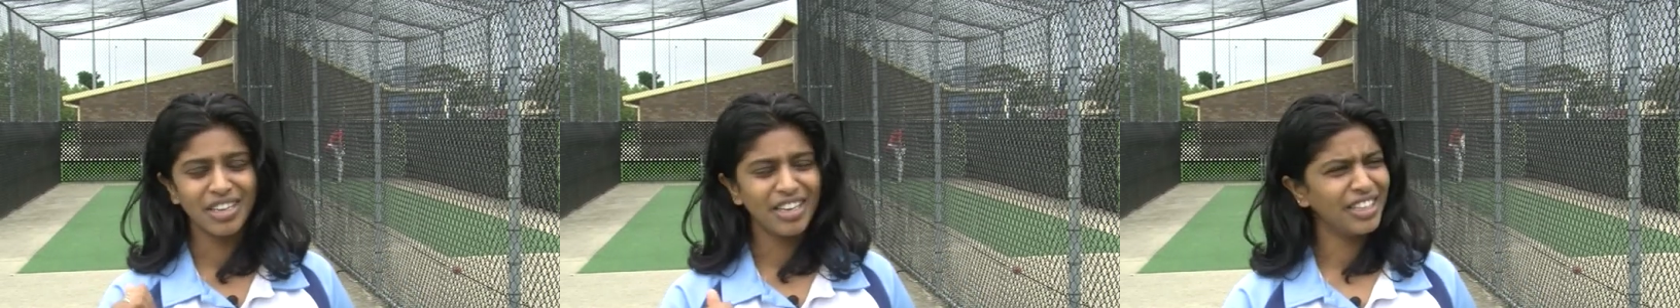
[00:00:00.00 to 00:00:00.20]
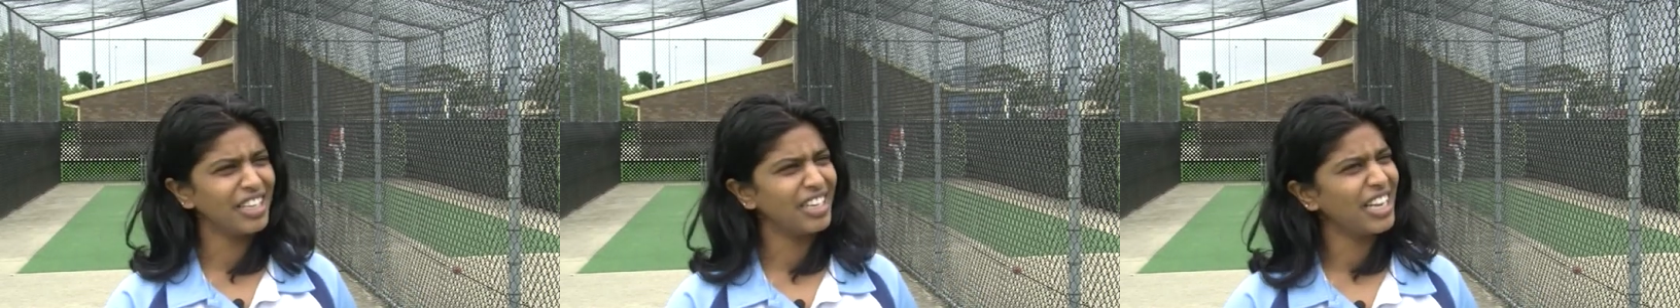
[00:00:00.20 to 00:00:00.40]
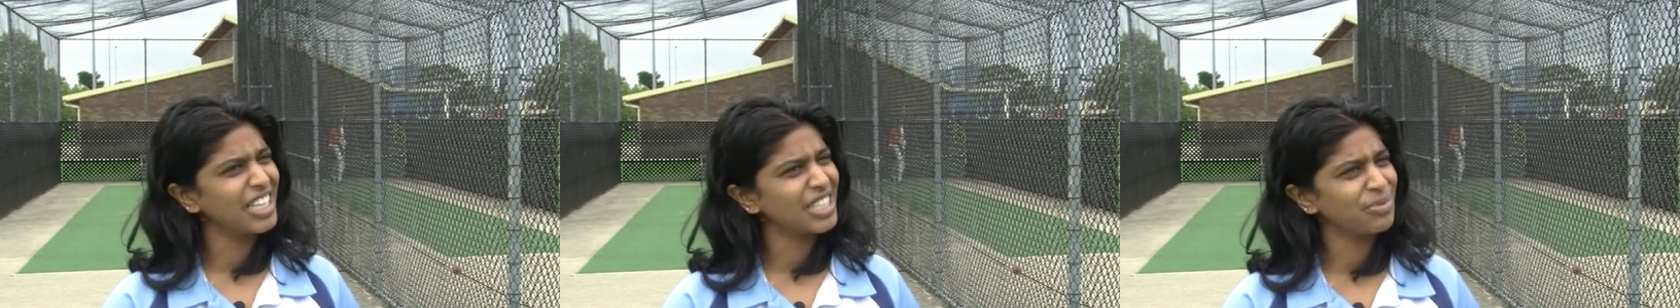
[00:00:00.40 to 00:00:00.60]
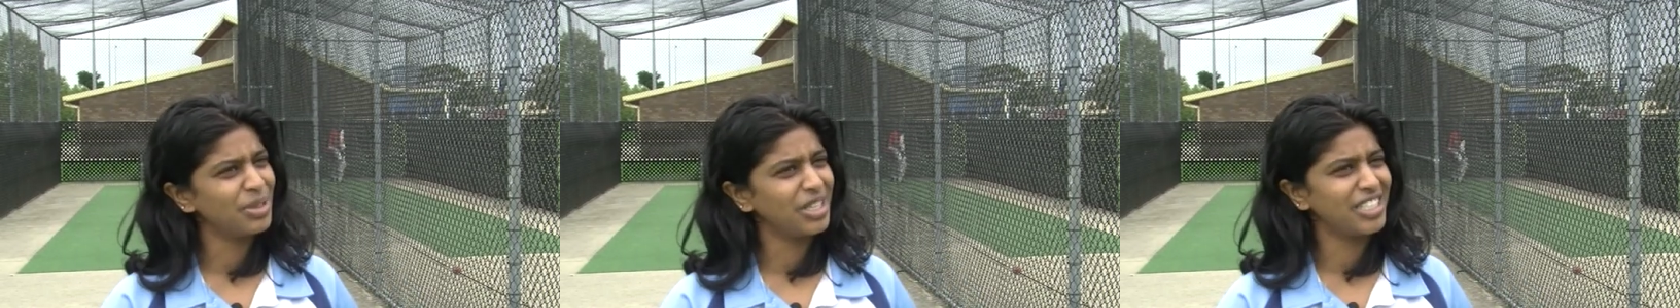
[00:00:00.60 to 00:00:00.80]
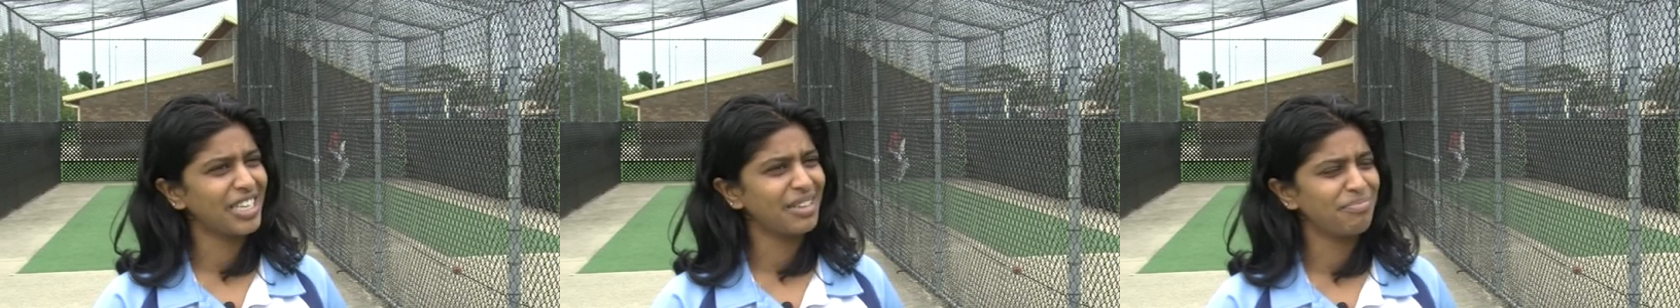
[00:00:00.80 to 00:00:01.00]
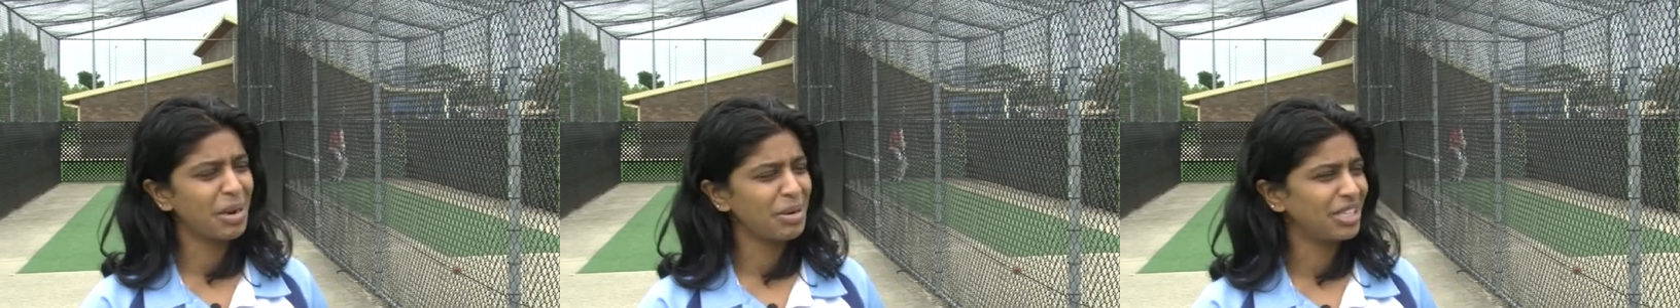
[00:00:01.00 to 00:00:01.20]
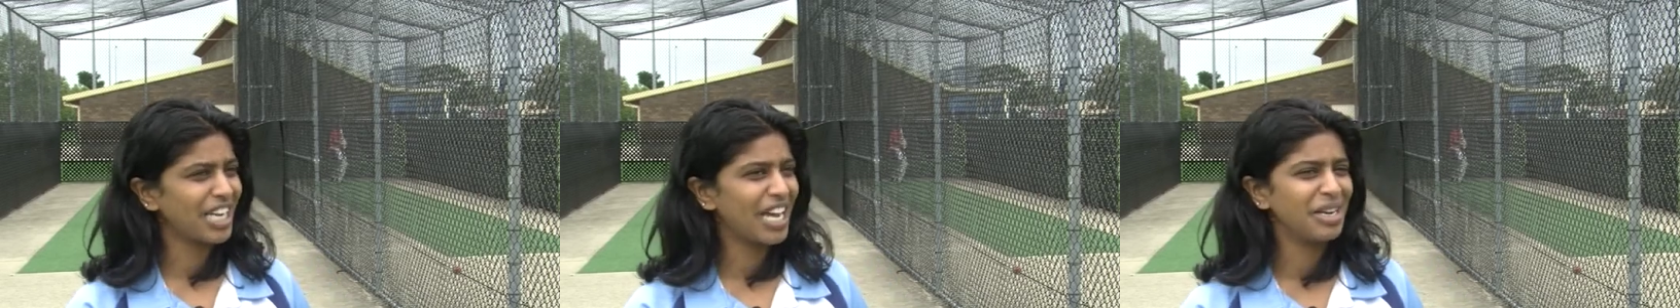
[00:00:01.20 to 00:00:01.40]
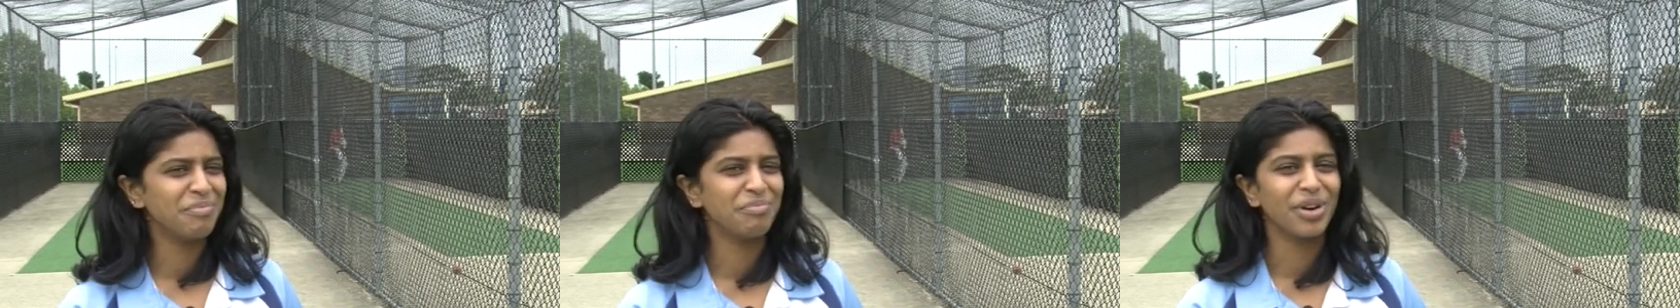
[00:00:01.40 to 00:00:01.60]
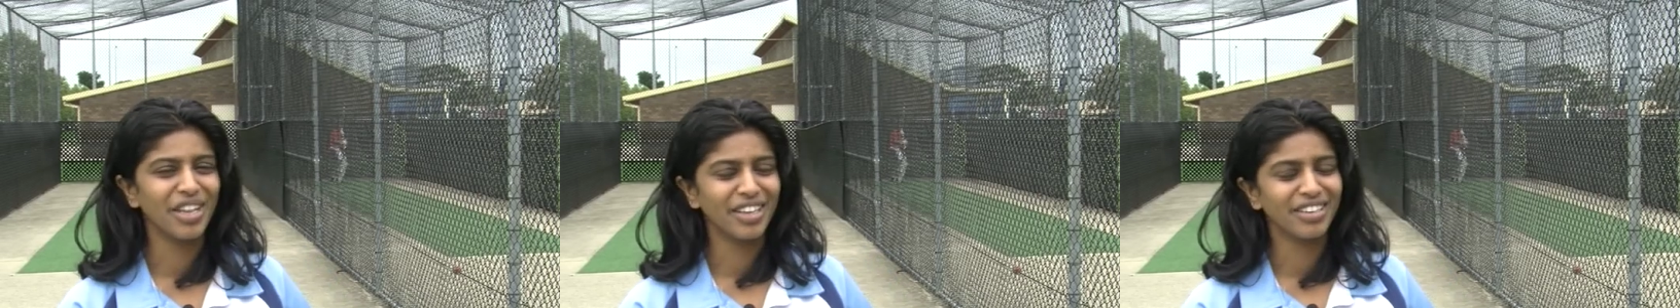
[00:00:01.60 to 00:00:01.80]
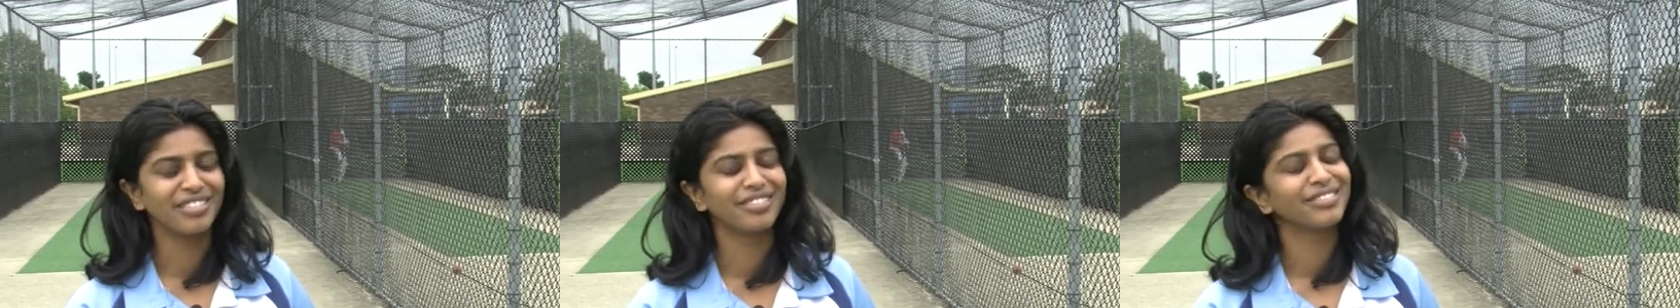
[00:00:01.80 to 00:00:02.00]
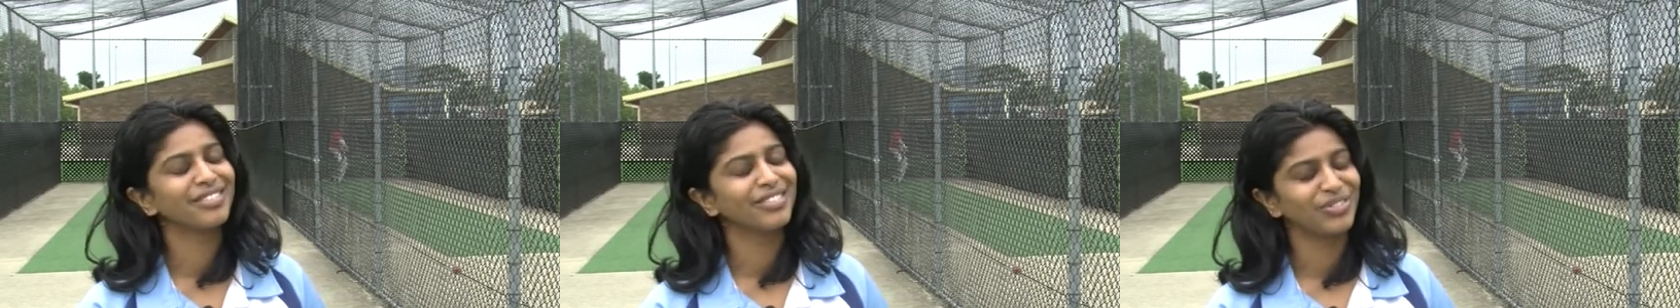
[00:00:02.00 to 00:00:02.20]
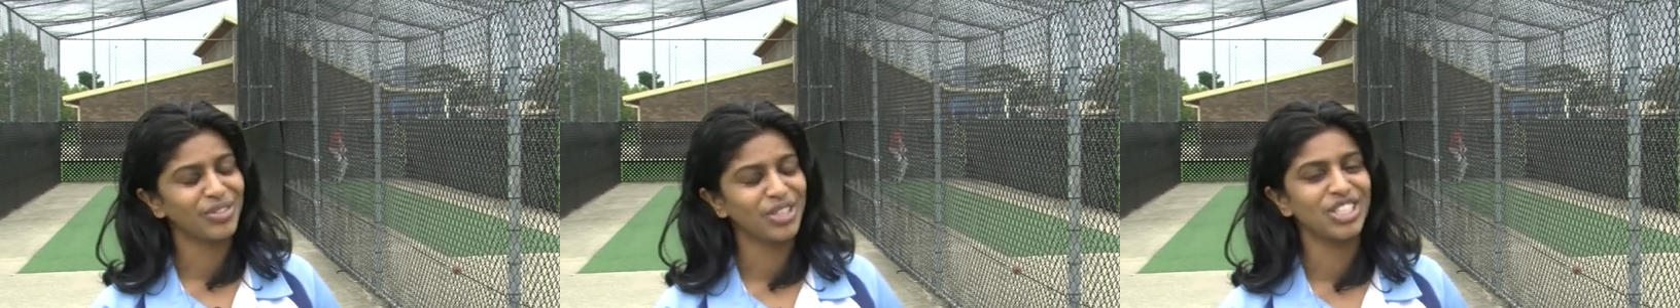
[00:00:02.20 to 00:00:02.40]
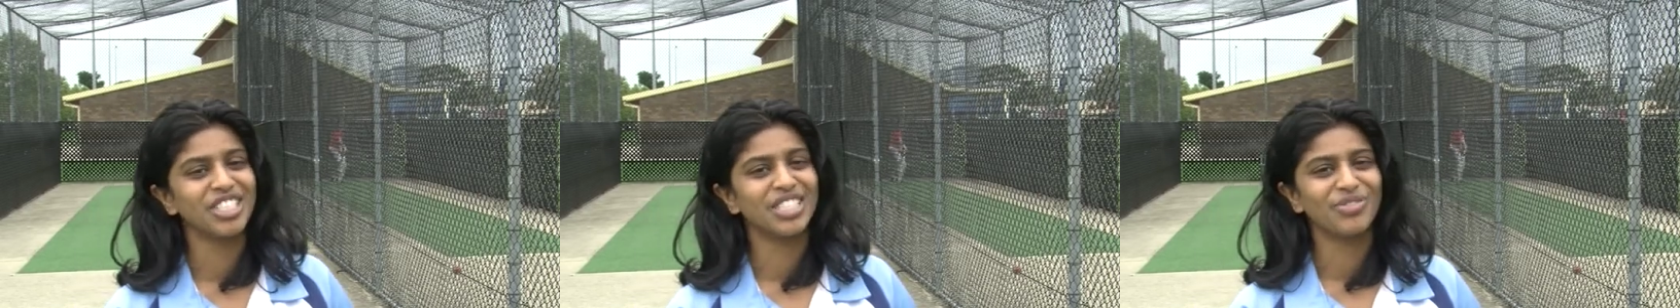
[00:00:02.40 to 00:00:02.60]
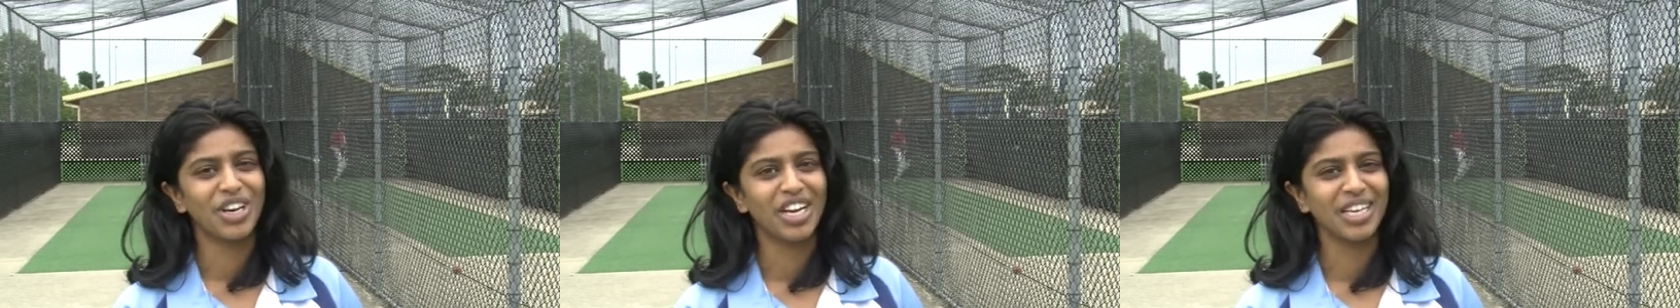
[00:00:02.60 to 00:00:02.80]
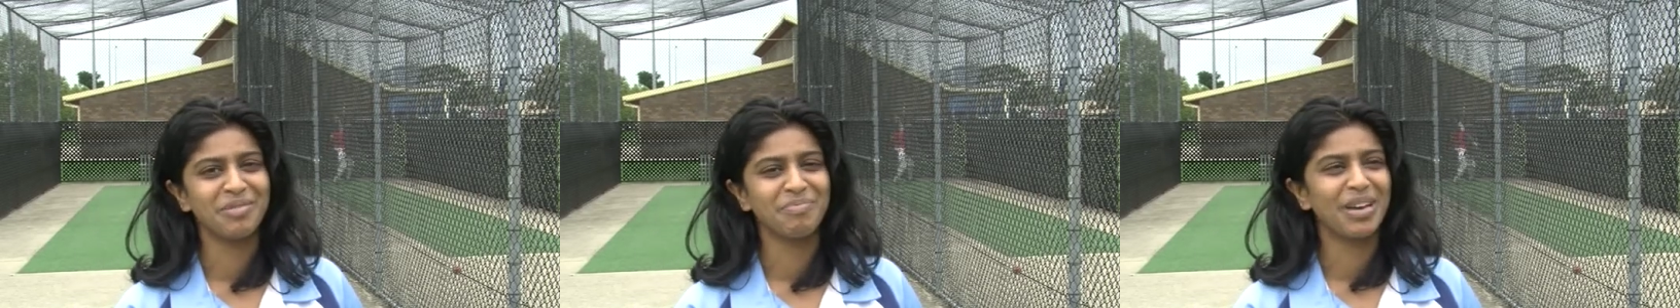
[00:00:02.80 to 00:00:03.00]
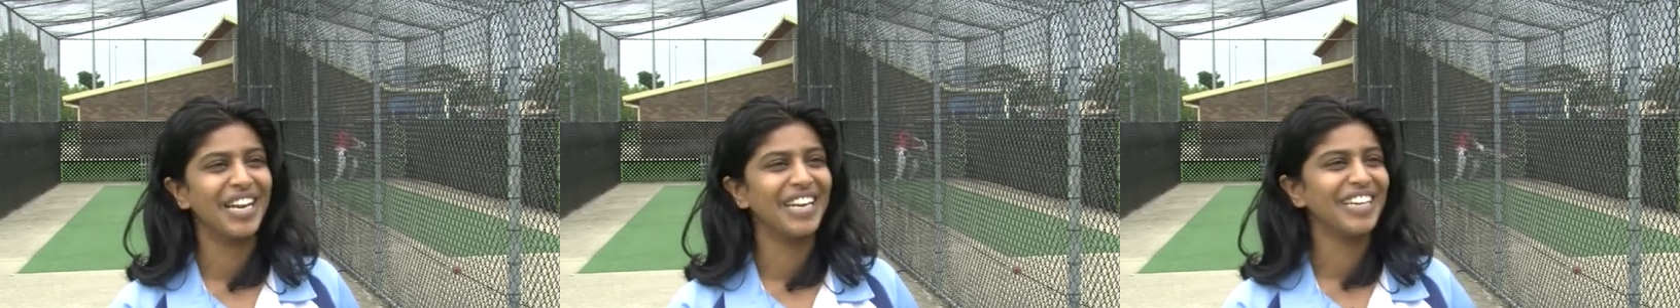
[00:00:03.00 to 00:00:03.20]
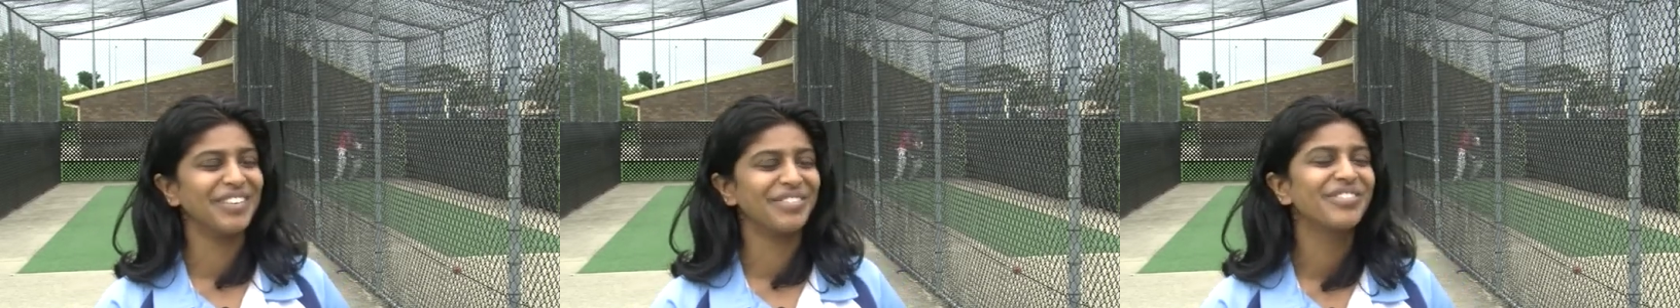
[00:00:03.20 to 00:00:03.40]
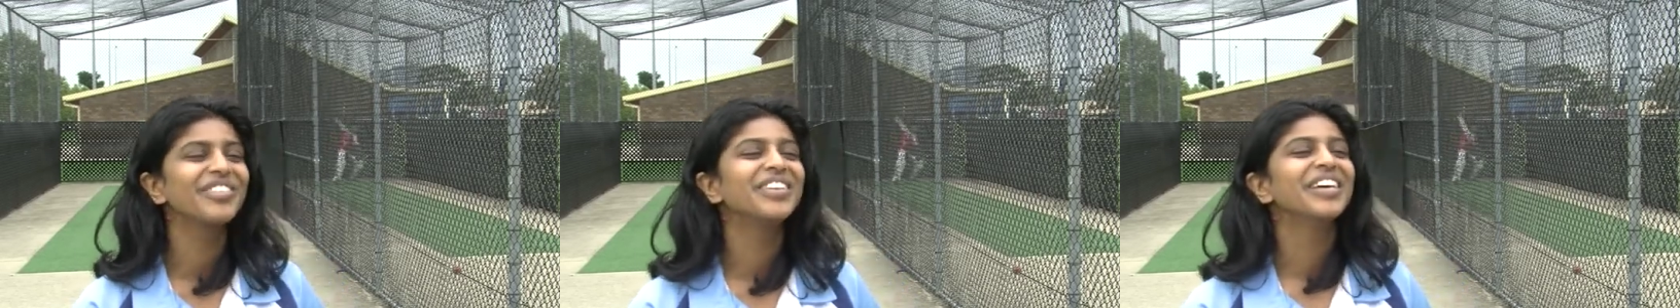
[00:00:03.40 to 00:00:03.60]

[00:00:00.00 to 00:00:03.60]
in the nets with my dad and brother, which is very competitive.